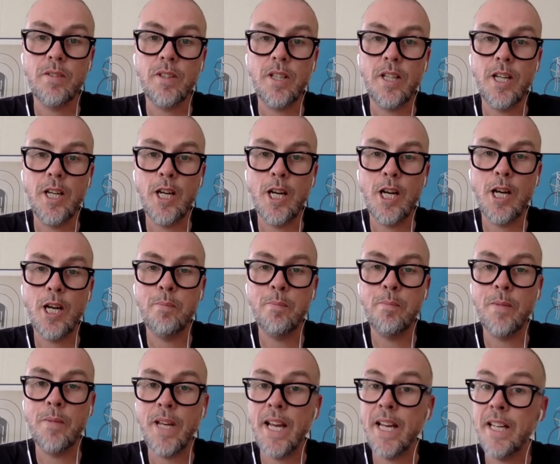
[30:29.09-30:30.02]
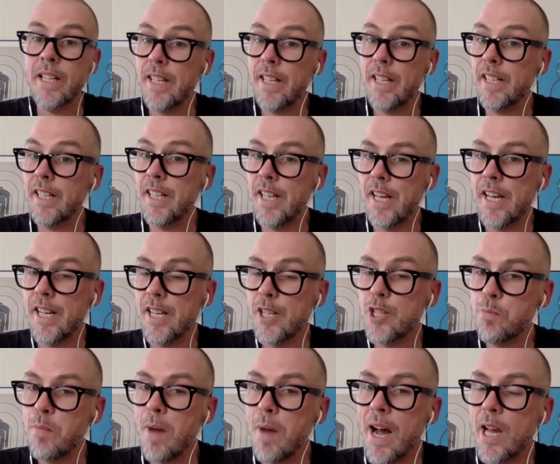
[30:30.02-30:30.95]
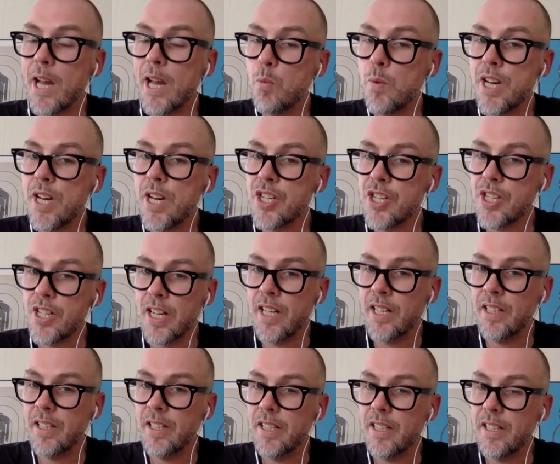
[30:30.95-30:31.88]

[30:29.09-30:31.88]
And it's my wish, and